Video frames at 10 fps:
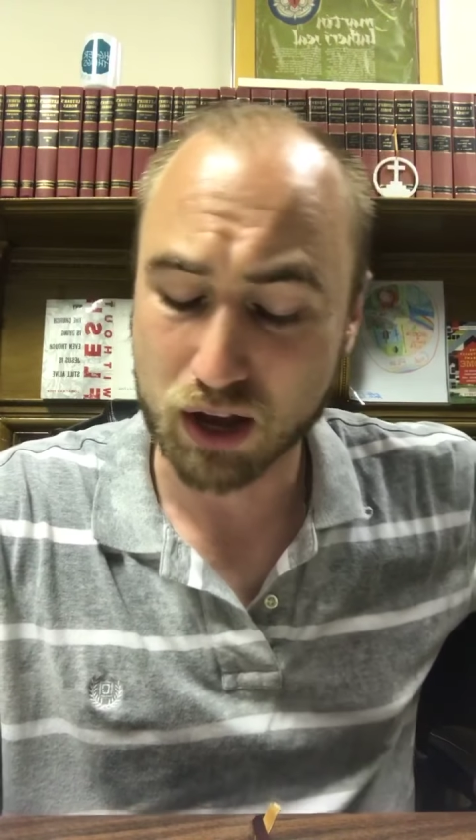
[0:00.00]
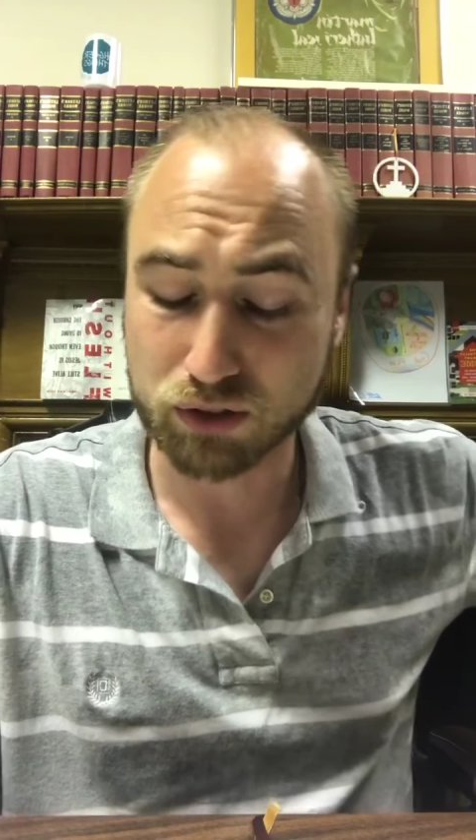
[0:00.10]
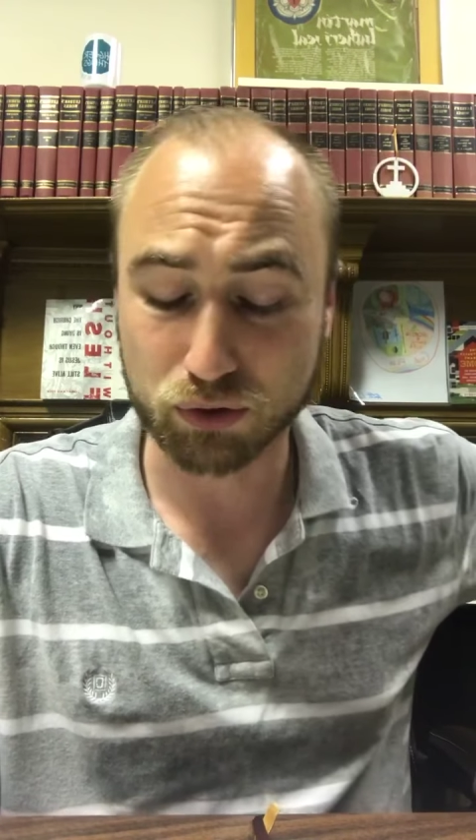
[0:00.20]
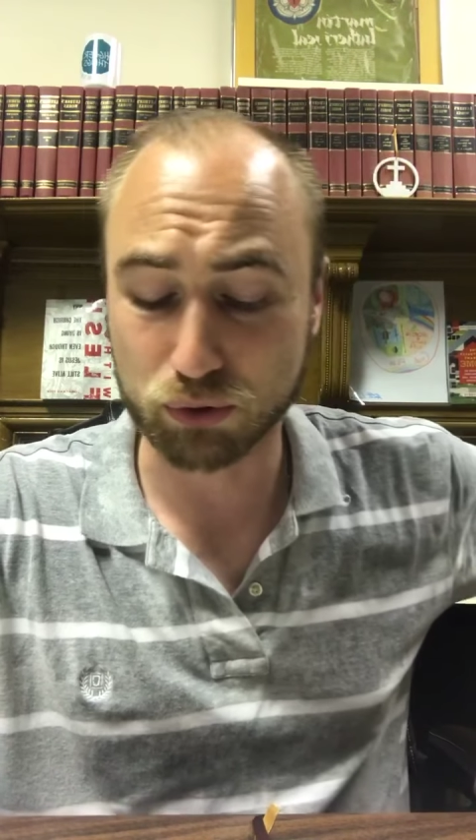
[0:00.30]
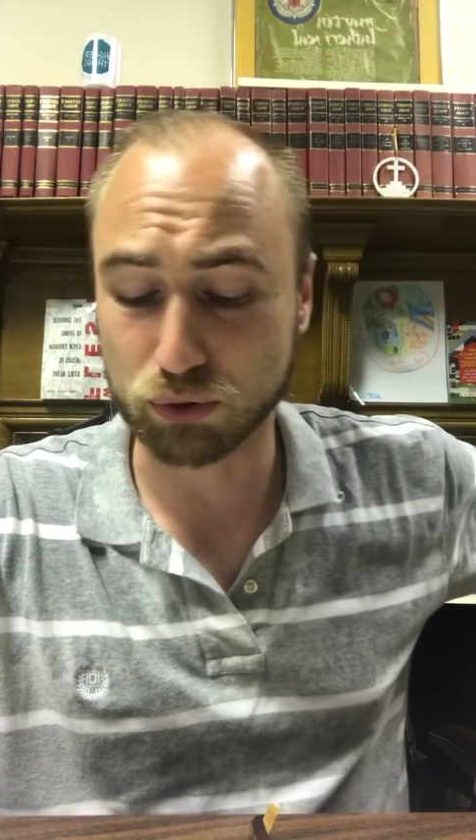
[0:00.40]

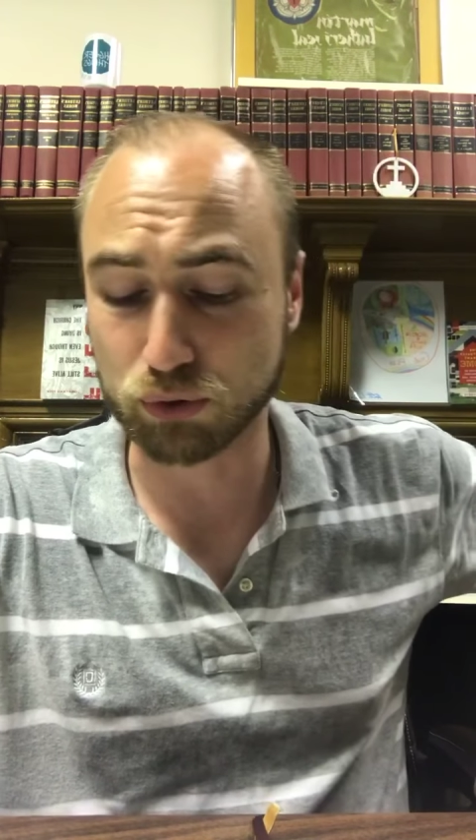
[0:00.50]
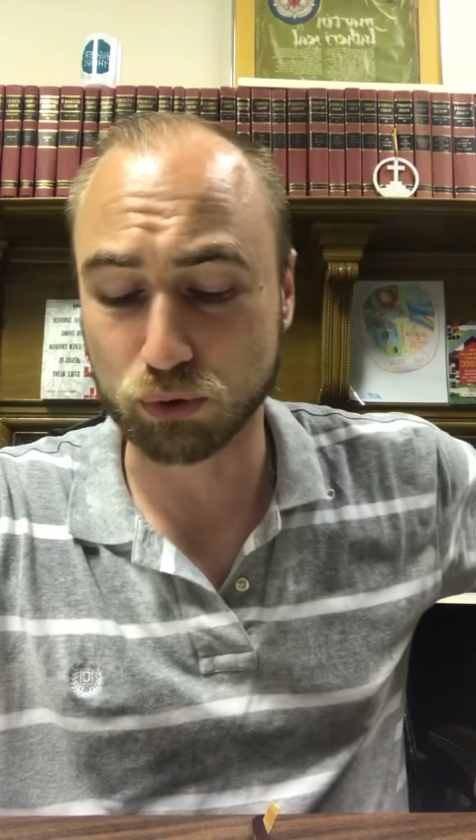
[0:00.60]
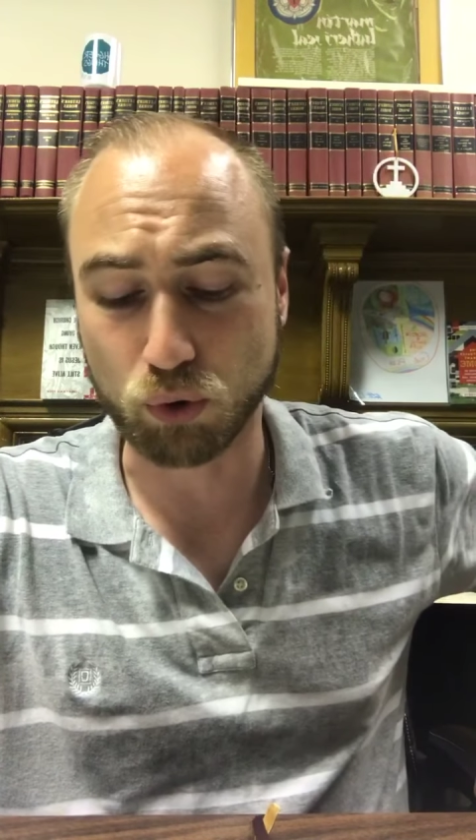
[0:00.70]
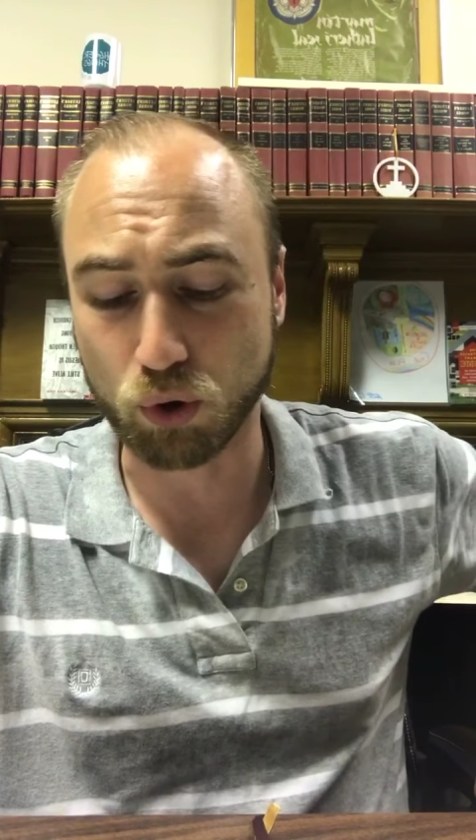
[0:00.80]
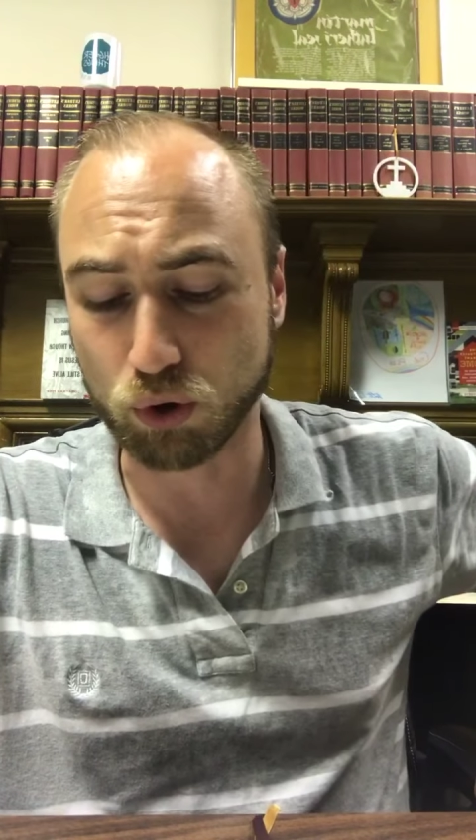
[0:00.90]

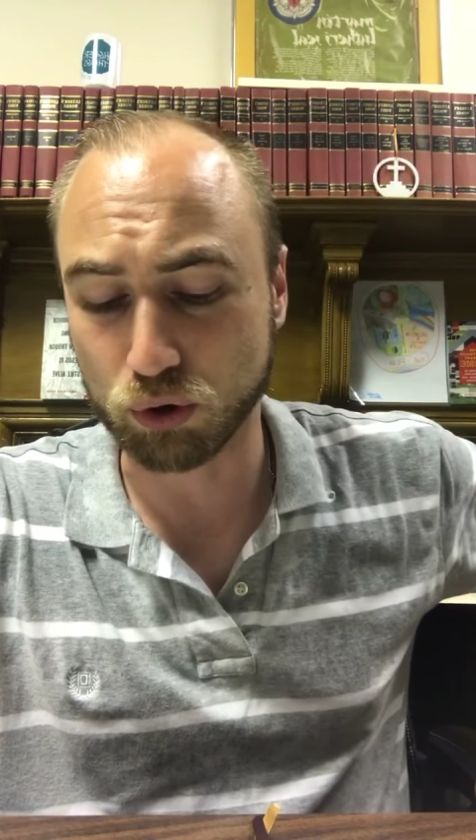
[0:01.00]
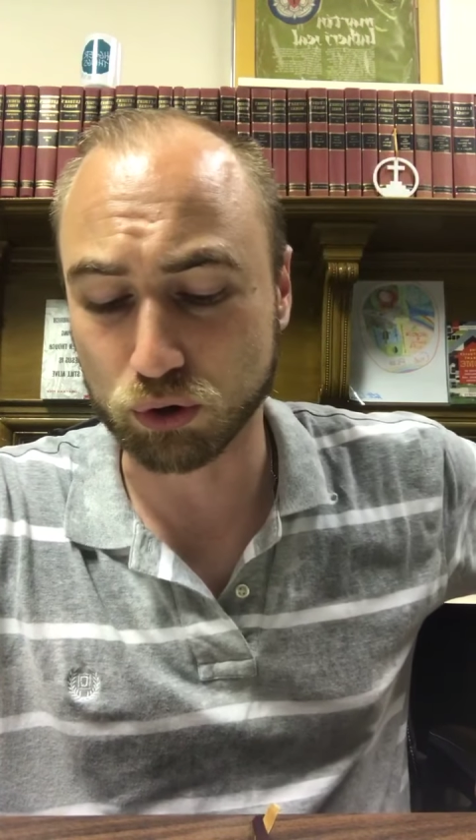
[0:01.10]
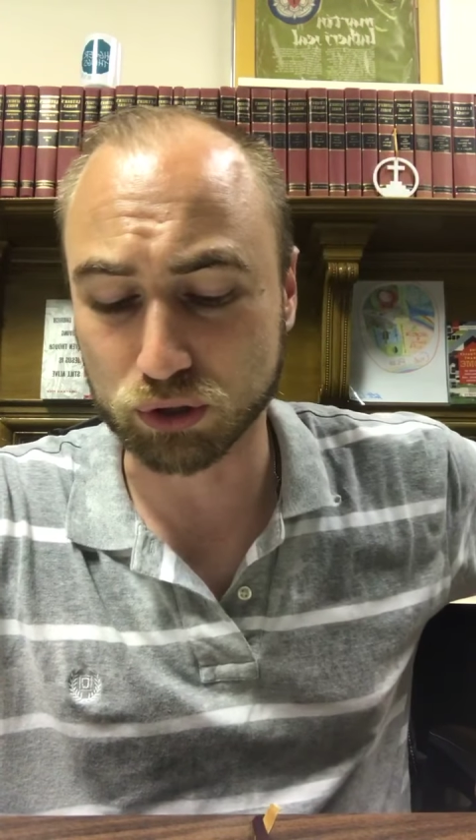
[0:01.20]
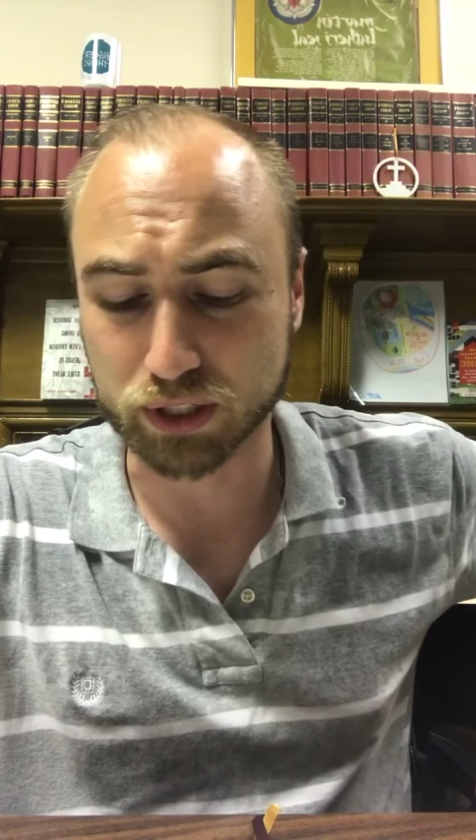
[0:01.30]
through all